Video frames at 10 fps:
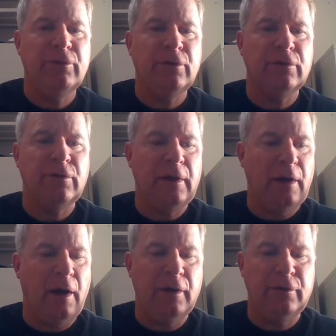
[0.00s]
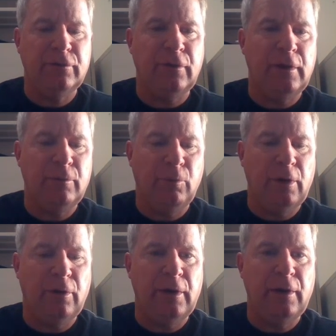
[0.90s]
I would just say honesty
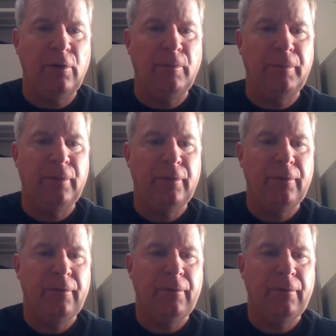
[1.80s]
will help